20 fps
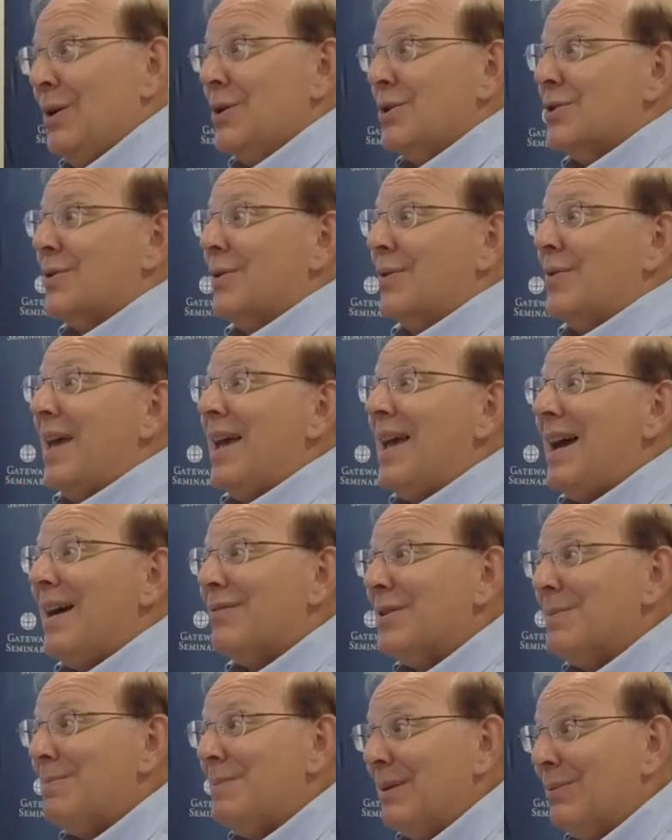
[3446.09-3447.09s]
So they
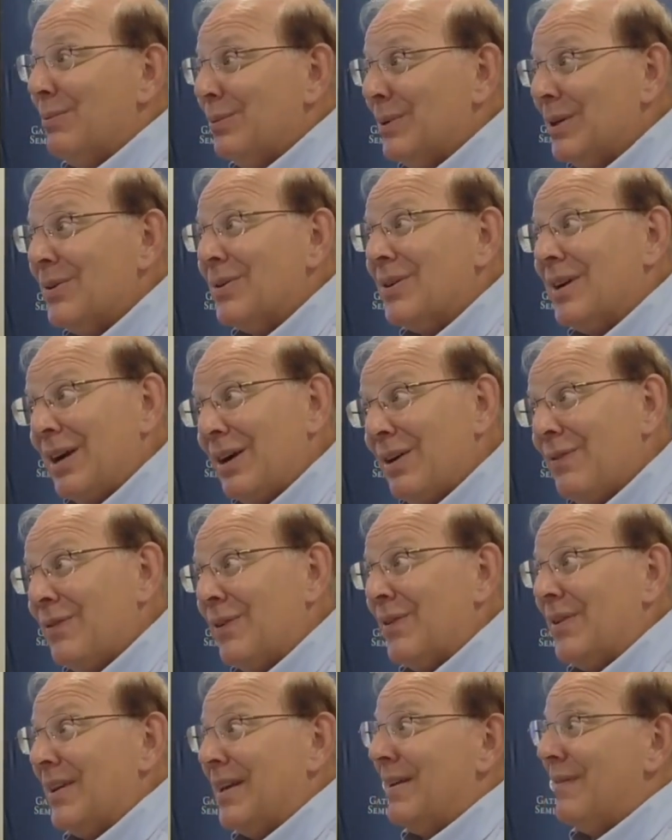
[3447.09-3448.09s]
have to be right. real
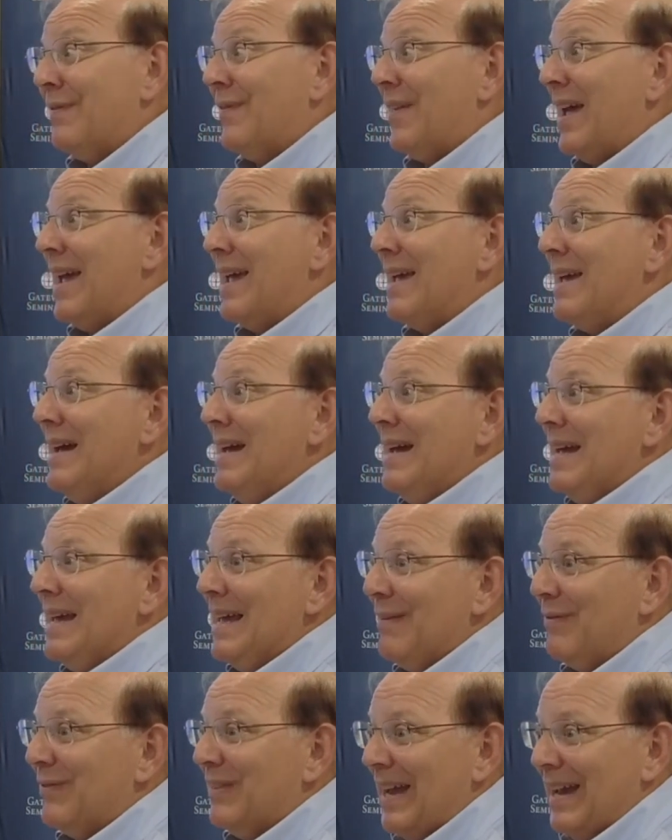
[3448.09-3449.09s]
careful that if yeah. they
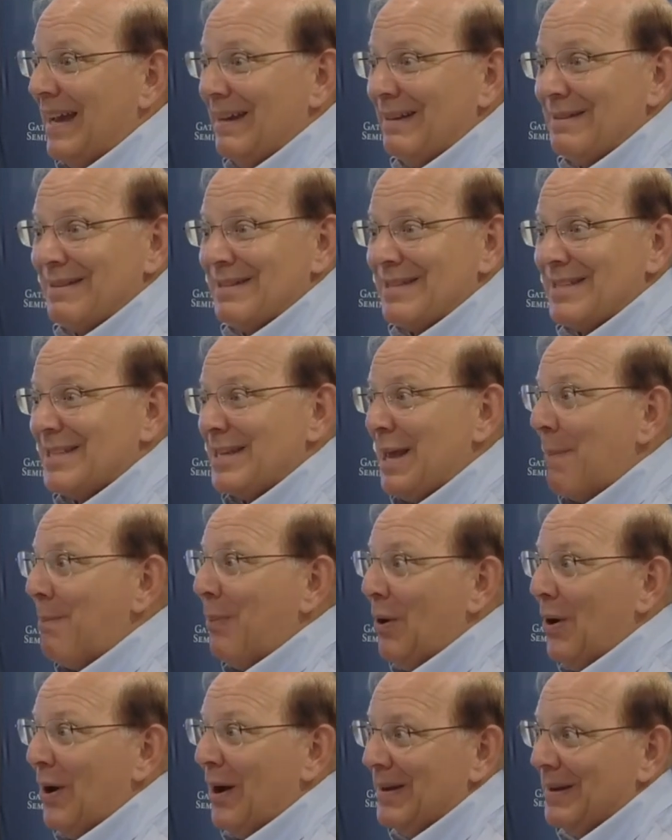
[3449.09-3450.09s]
if they
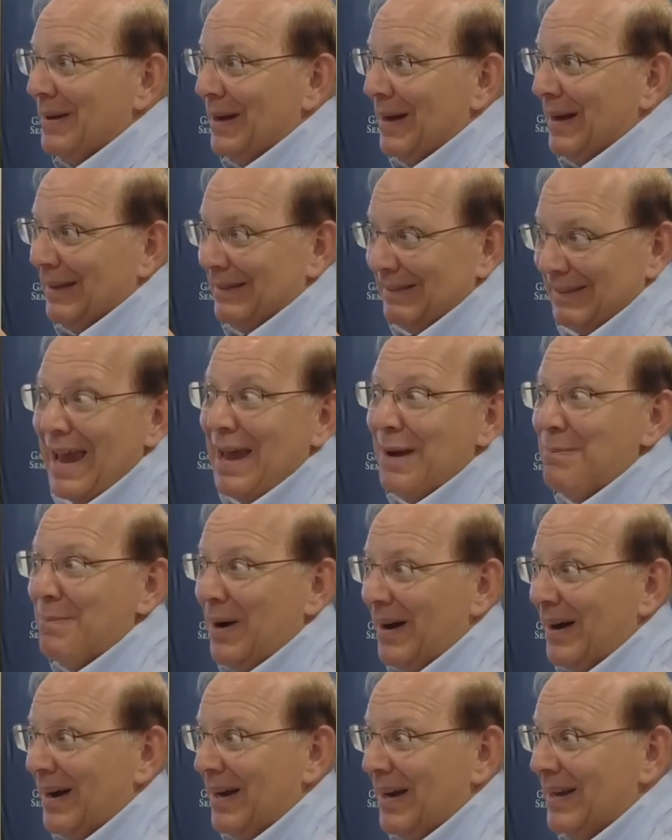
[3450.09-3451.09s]
step on a
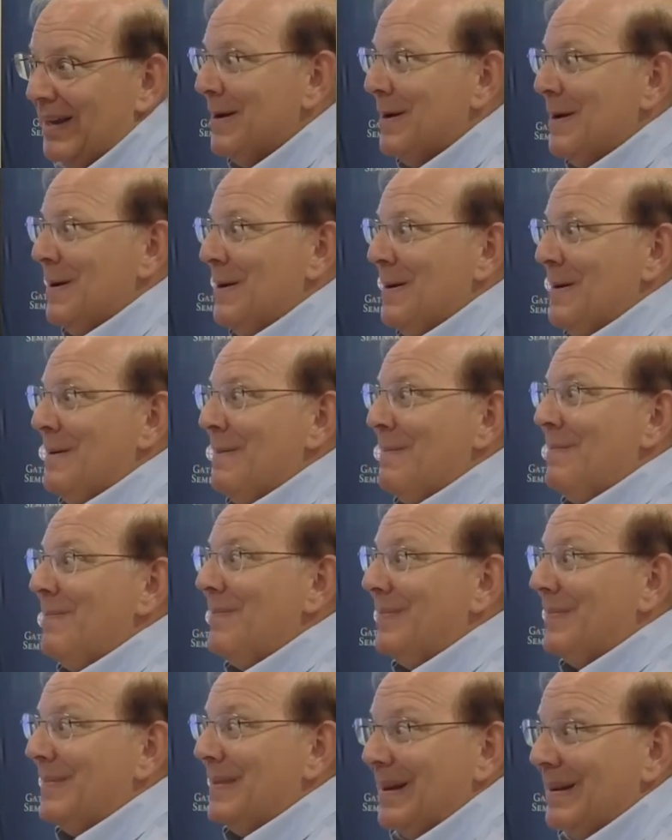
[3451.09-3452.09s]
landmine, yeah.
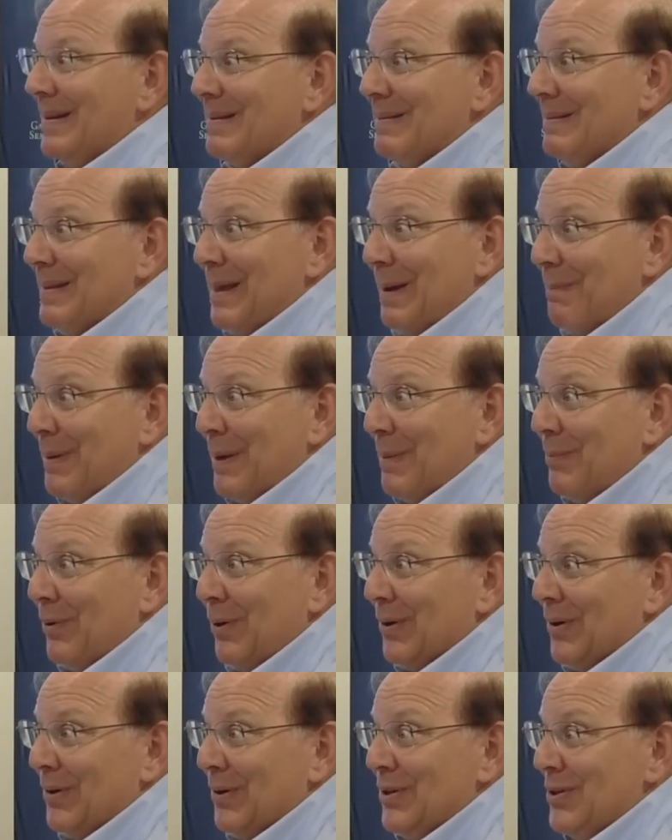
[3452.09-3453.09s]
that it that
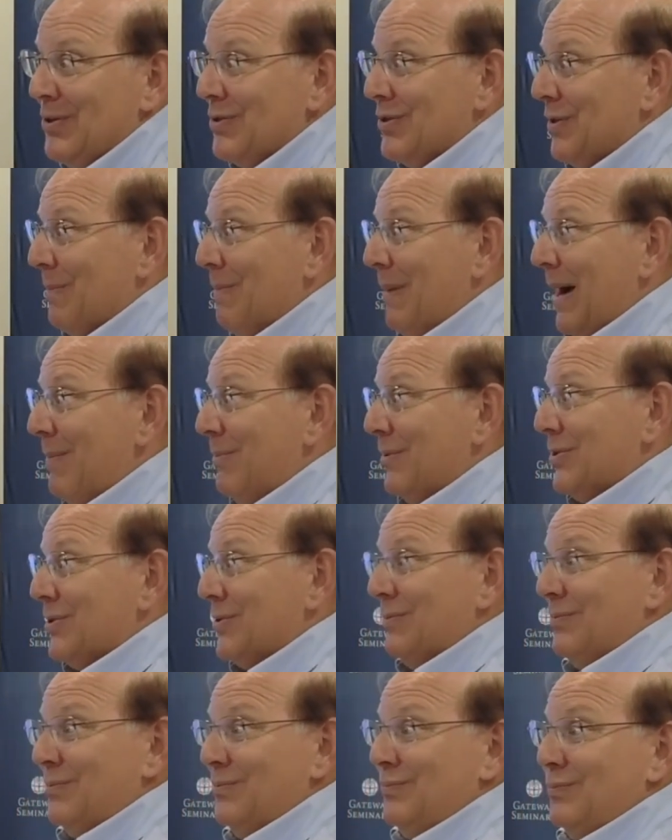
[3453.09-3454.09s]
people aren't going to use their Bible.
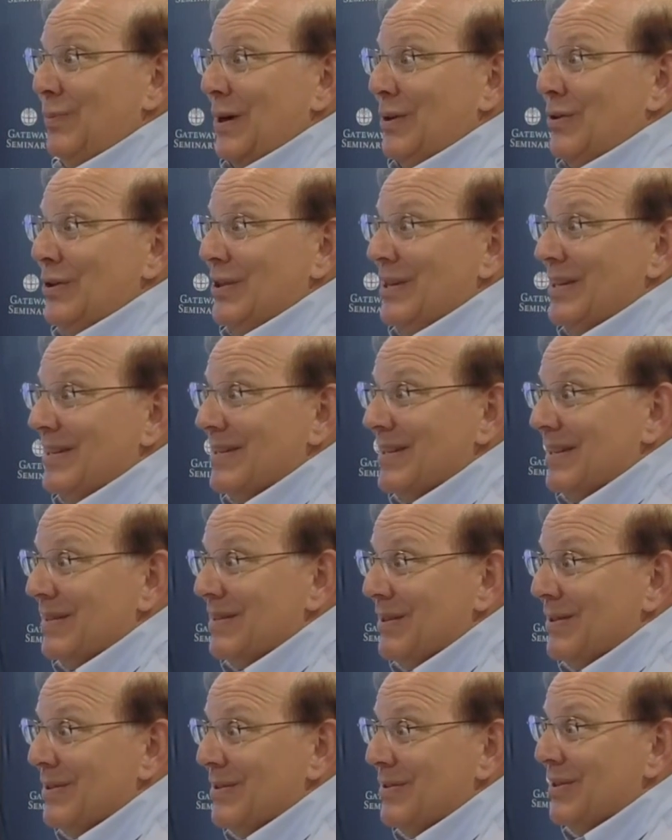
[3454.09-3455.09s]
So what good is it
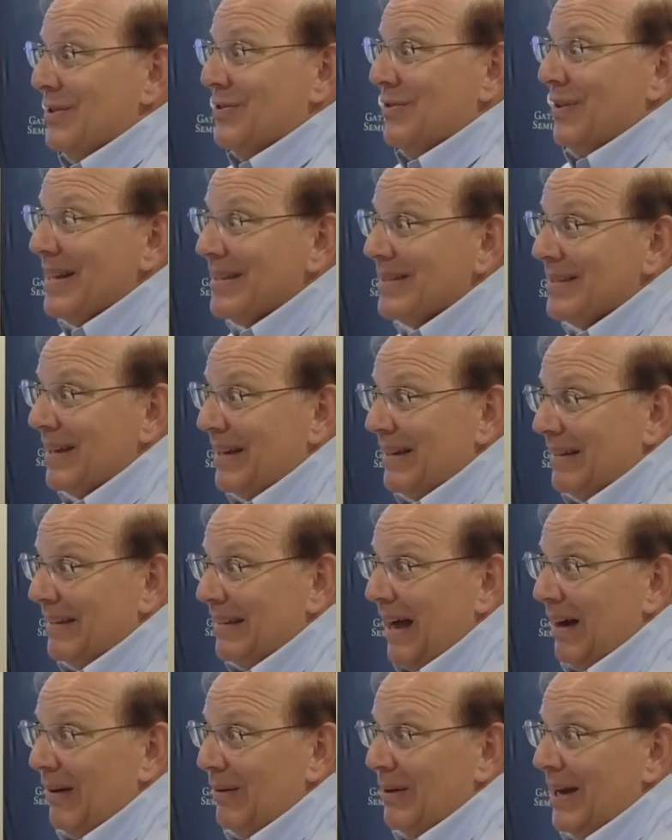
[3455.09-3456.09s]
to do to translate it
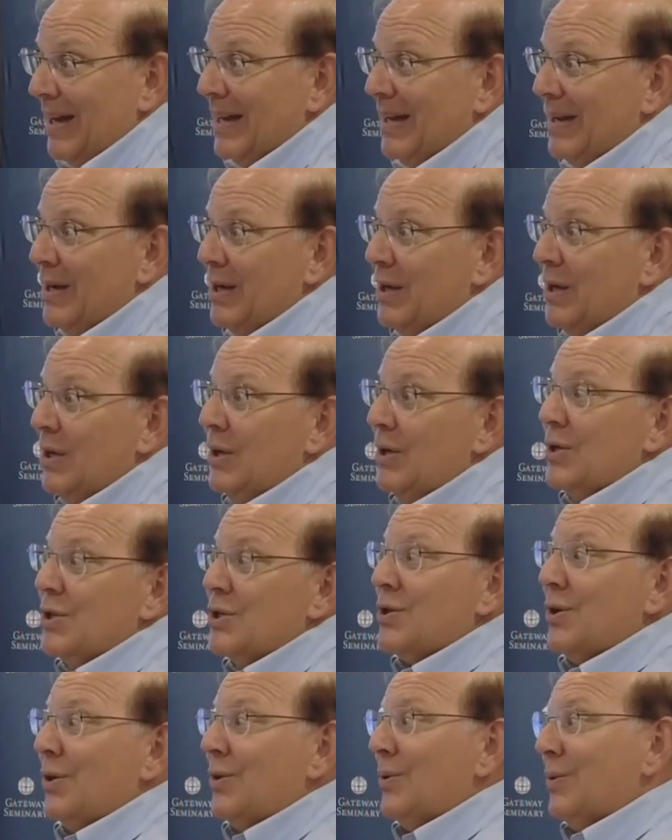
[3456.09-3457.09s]
that way? Right.
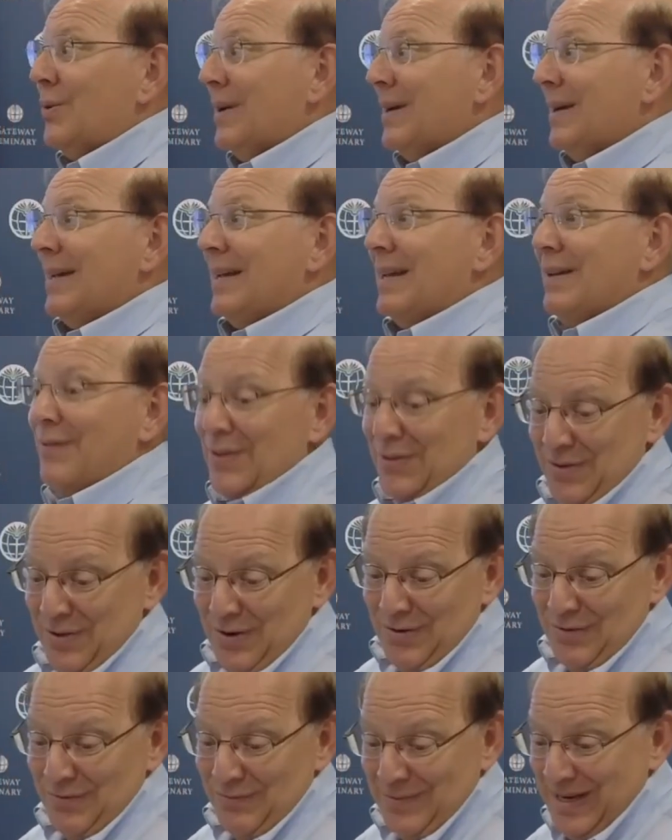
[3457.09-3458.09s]
So even
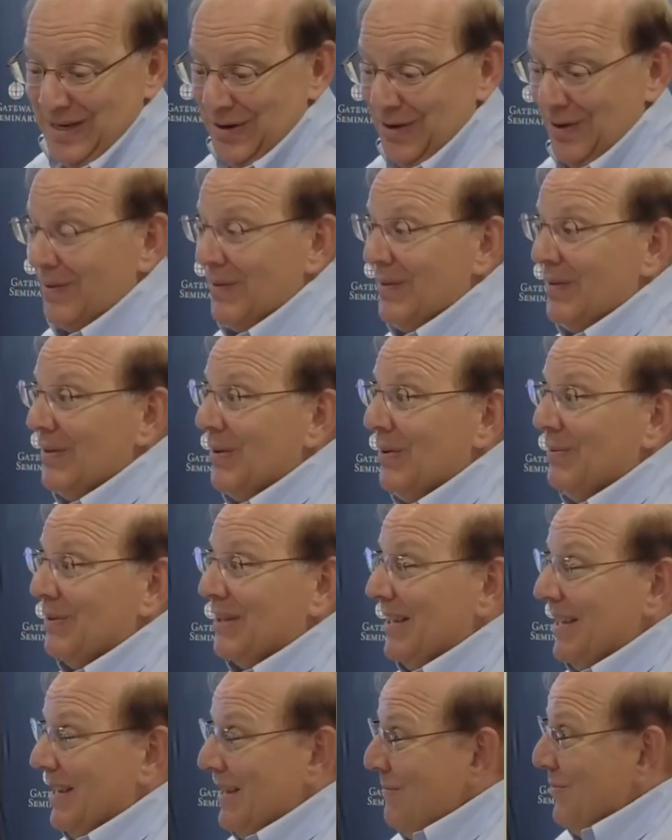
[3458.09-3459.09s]
though we well, know, and, and know
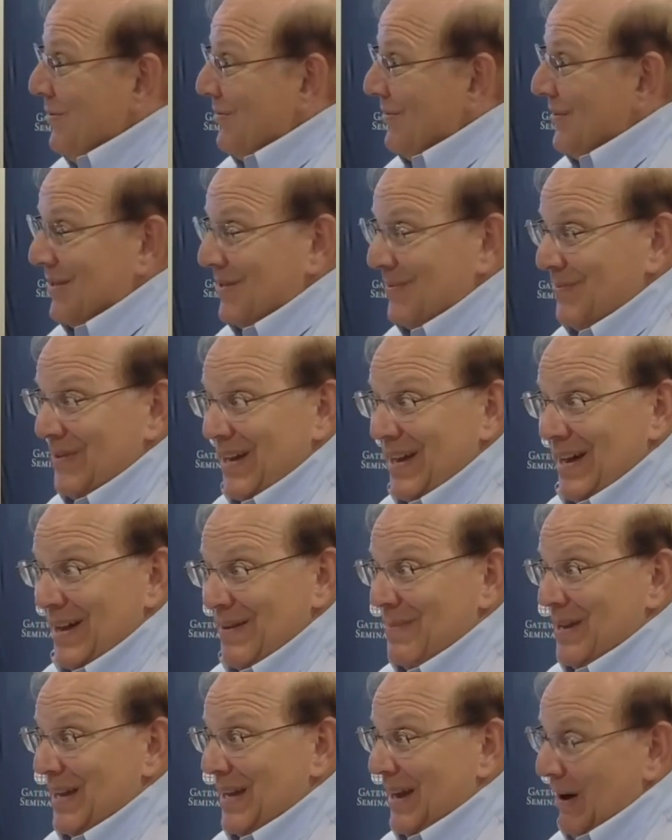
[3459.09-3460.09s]
what the Hebrew is, we got
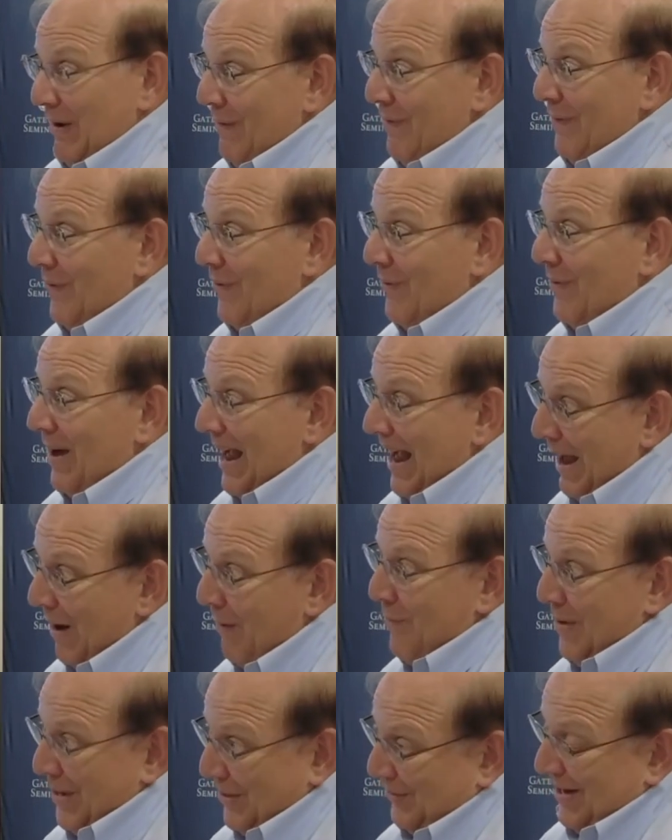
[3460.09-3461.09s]
to be careful how
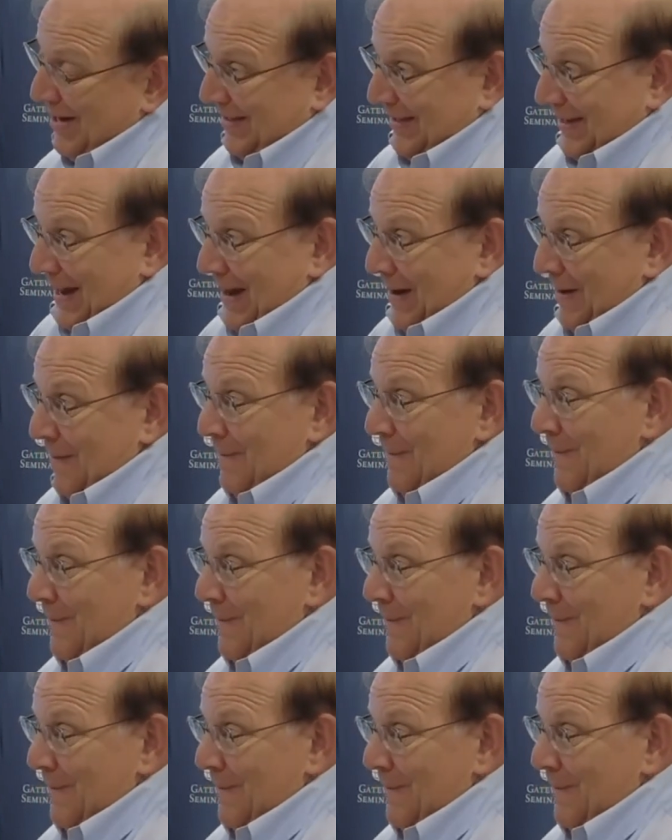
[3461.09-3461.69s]
we translate.